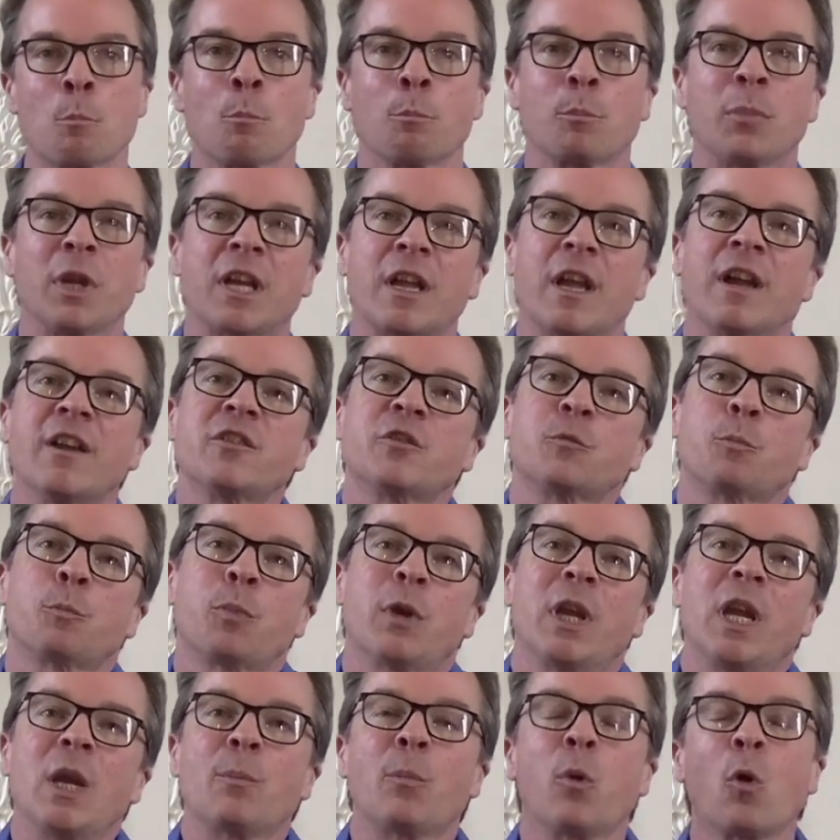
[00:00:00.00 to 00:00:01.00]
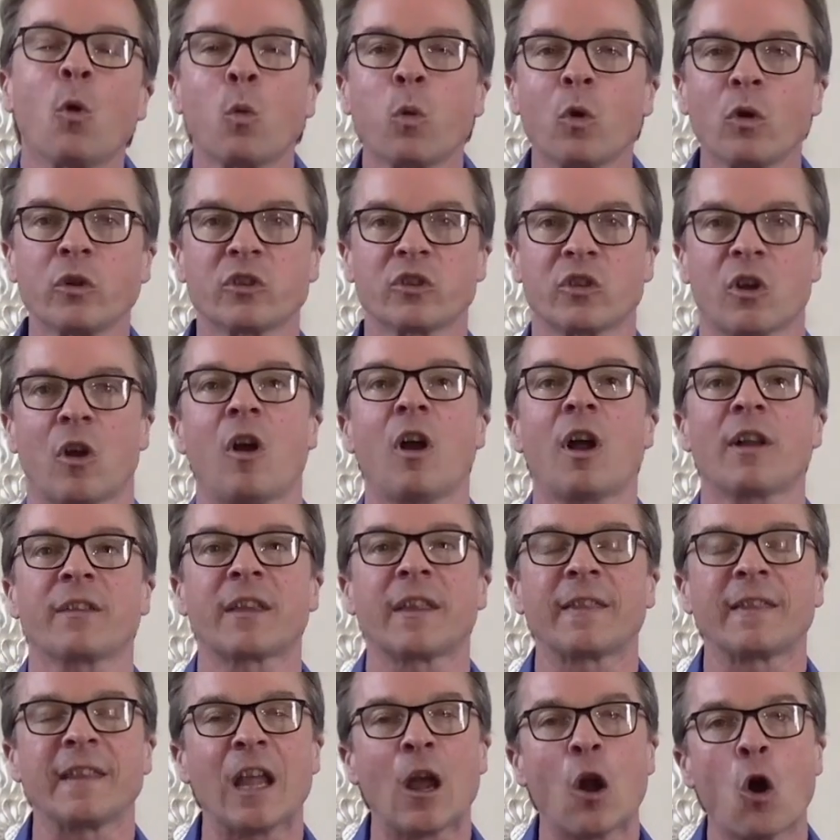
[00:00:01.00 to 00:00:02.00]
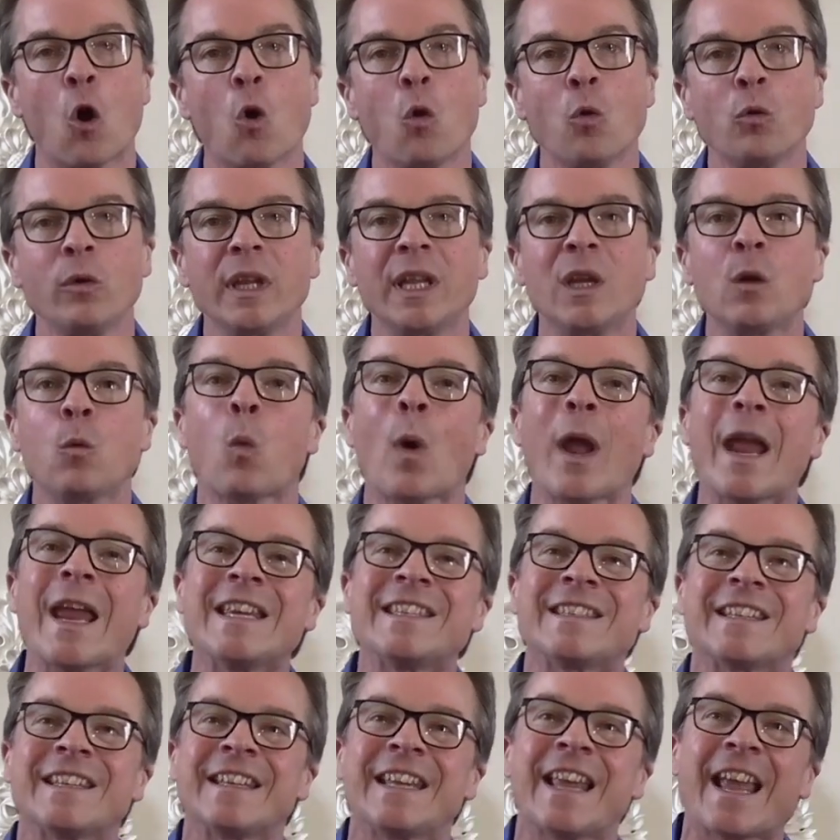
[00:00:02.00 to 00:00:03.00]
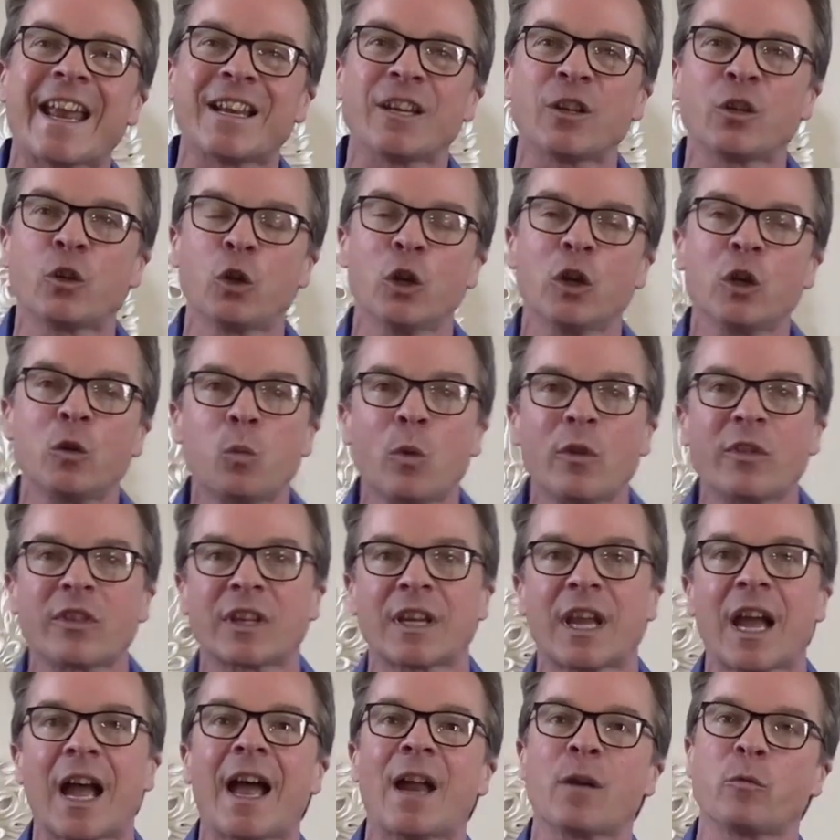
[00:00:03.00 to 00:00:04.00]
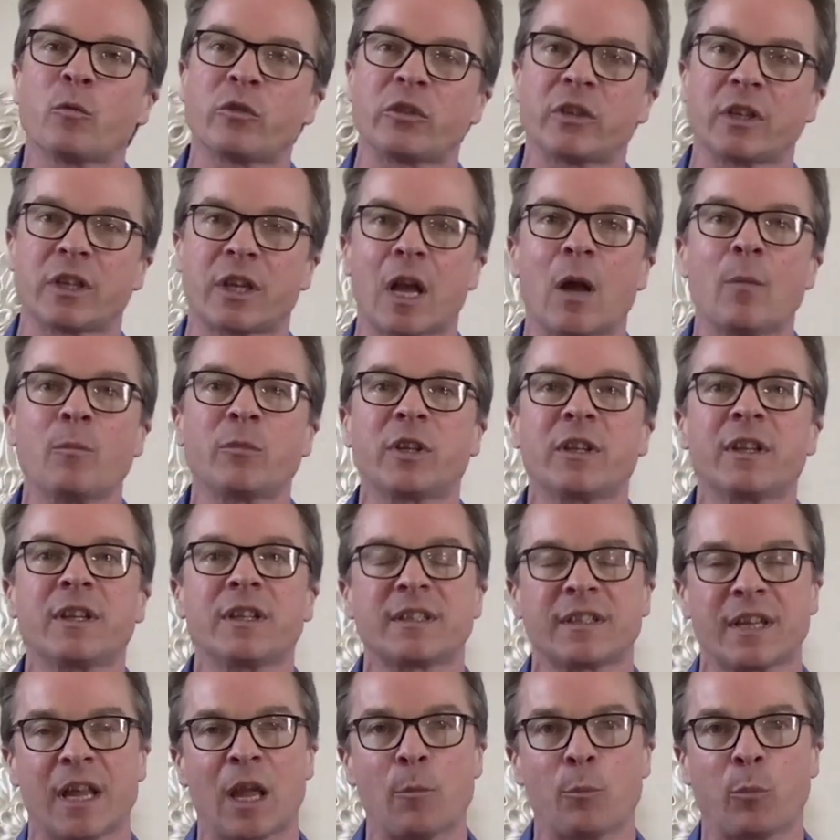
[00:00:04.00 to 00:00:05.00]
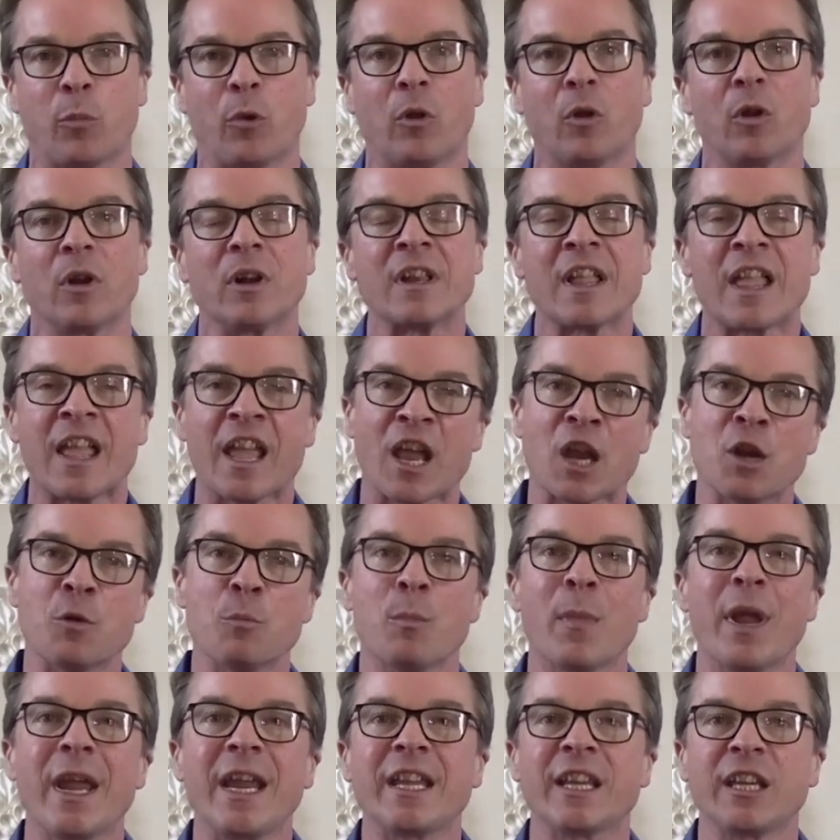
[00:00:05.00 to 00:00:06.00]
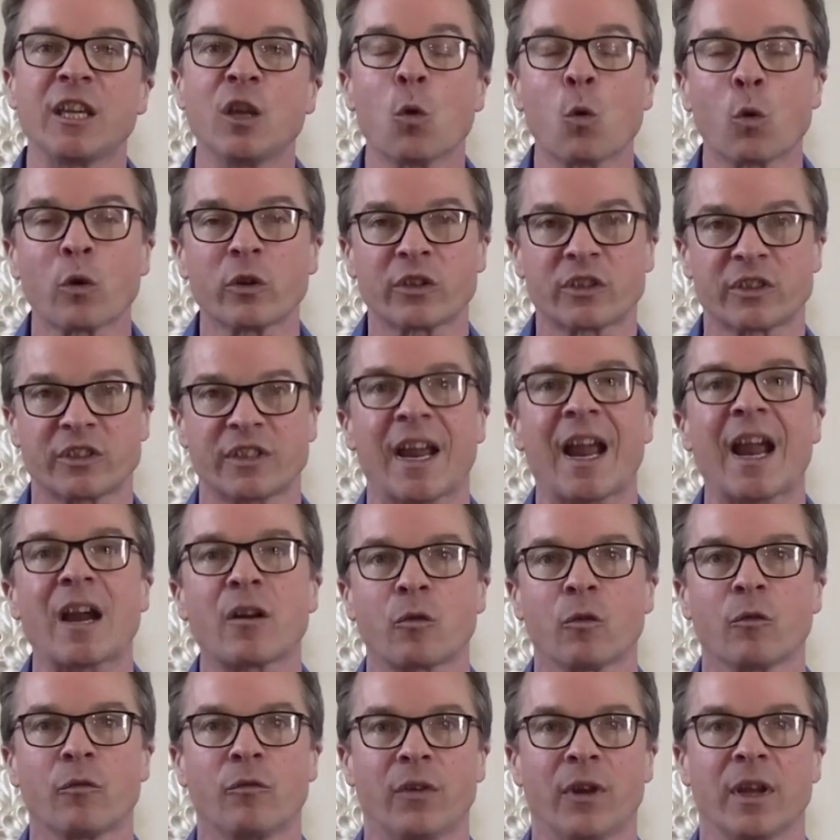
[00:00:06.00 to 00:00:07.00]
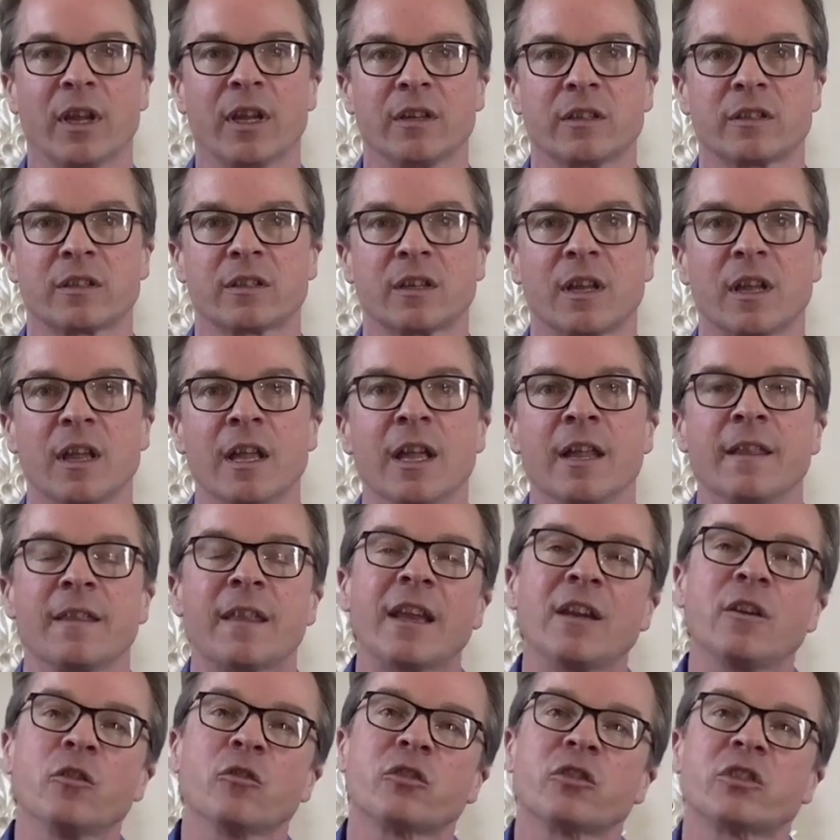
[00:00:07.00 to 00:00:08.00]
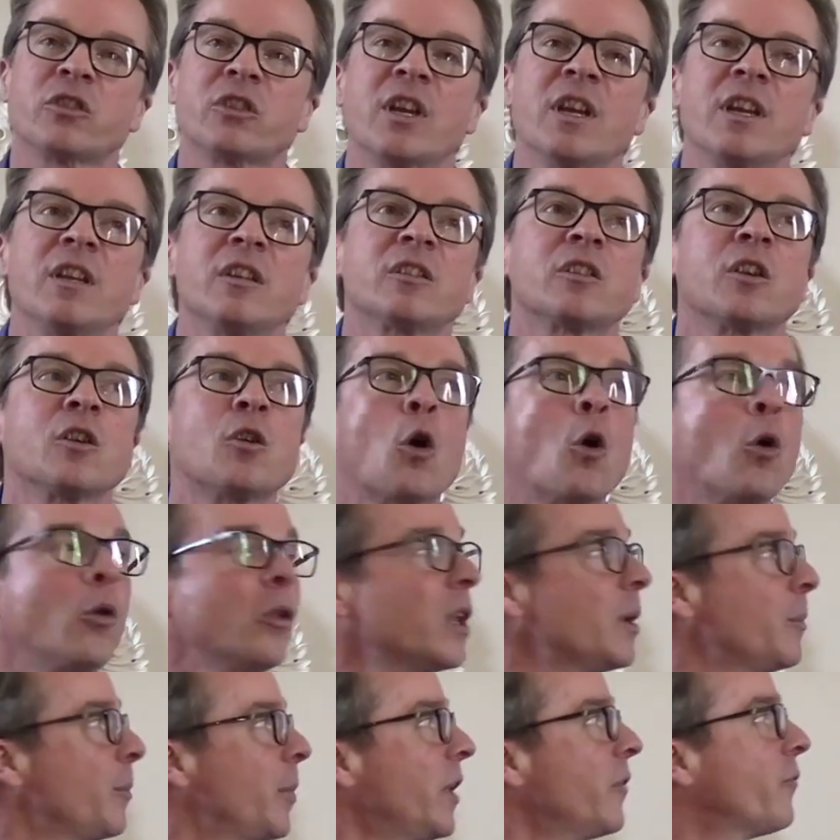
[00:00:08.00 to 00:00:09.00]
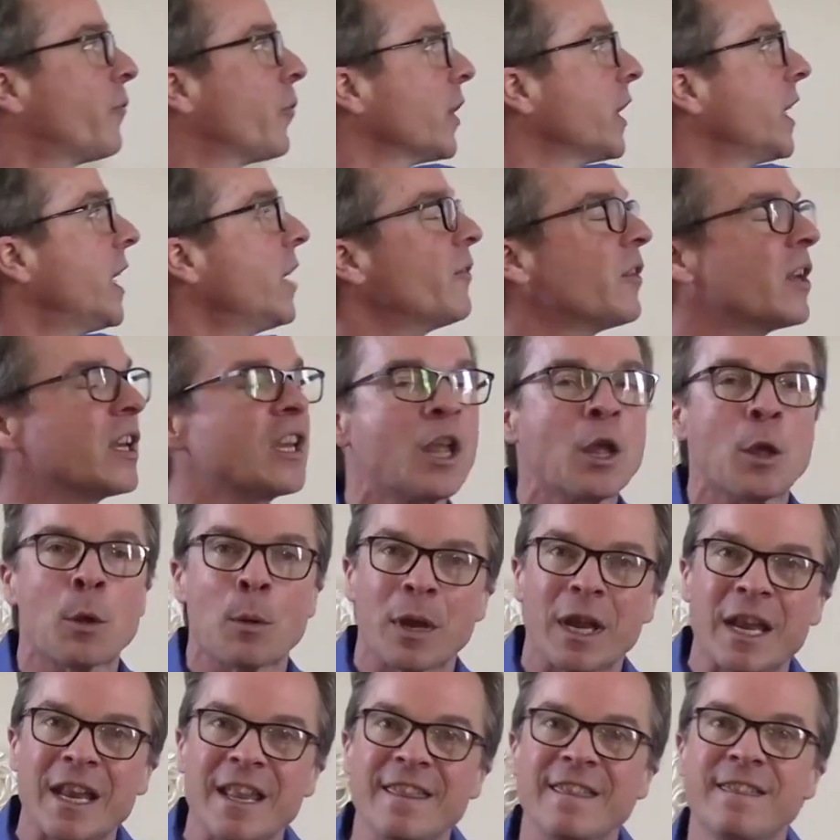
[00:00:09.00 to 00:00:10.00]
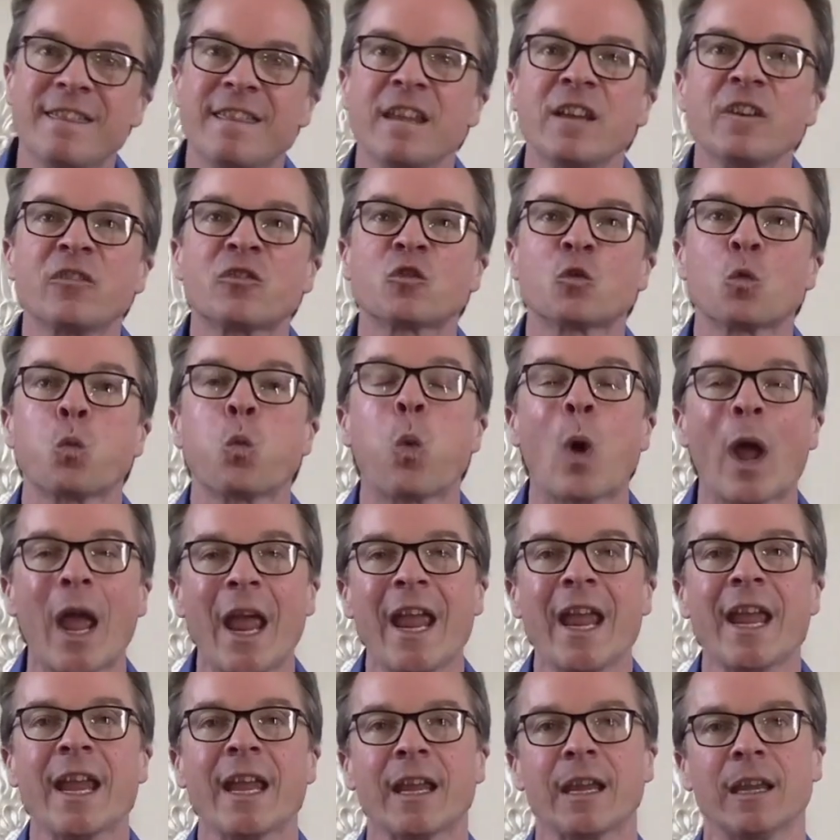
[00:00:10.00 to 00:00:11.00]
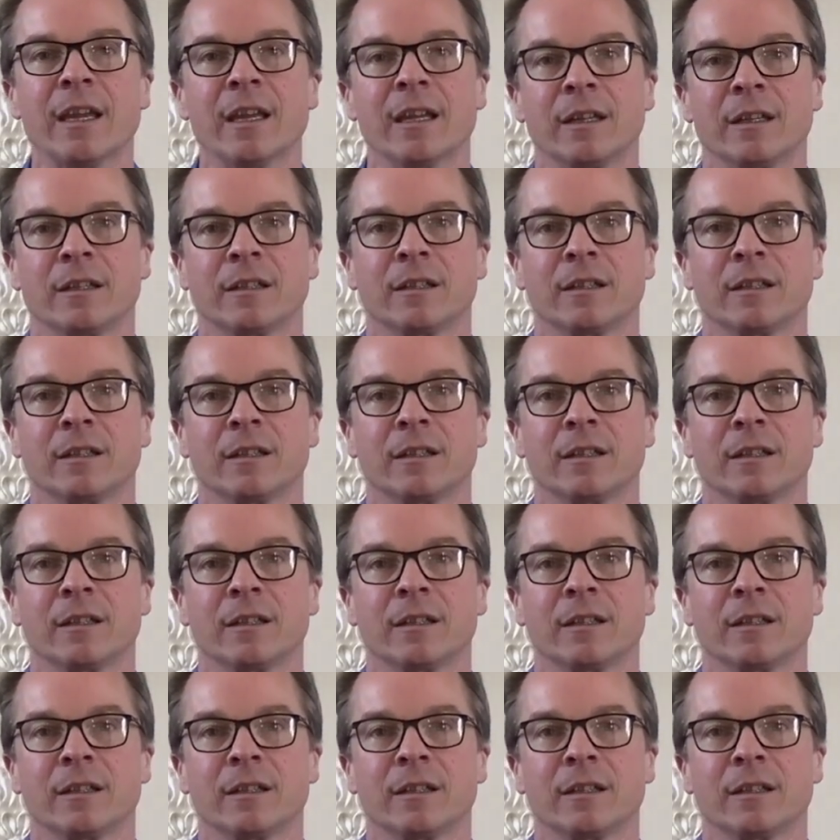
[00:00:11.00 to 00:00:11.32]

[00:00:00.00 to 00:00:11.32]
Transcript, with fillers: because people were taught that the only way to get good with God was to come to the temple and make your sacrifice, that your sins could only be forgiven in this way,